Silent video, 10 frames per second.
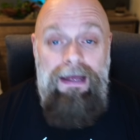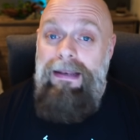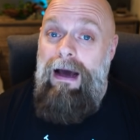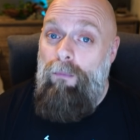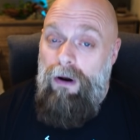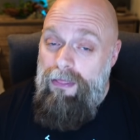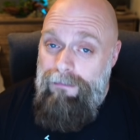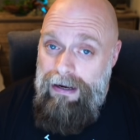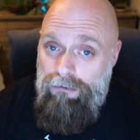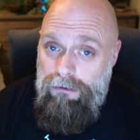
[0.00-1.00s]
Now, what are the
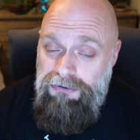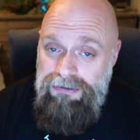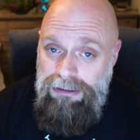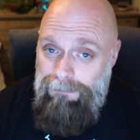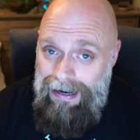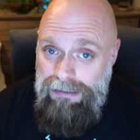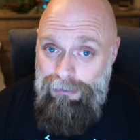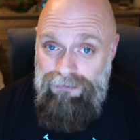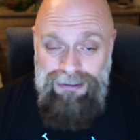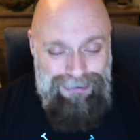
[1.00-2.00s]
microbes
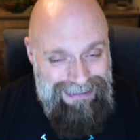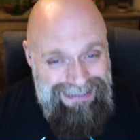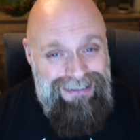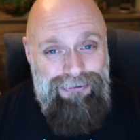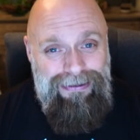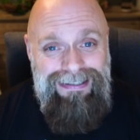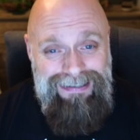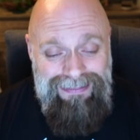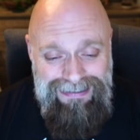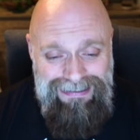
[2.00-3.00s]
responsible for this? Because this is going to
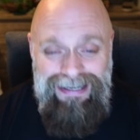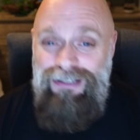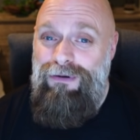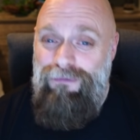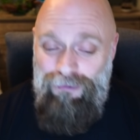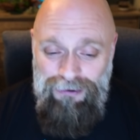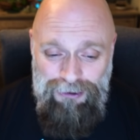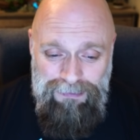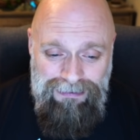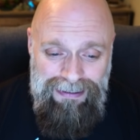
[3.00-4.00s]
set the stage for a
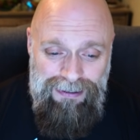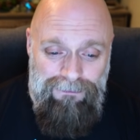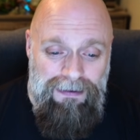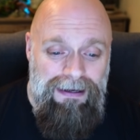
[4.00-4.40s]
little bit later.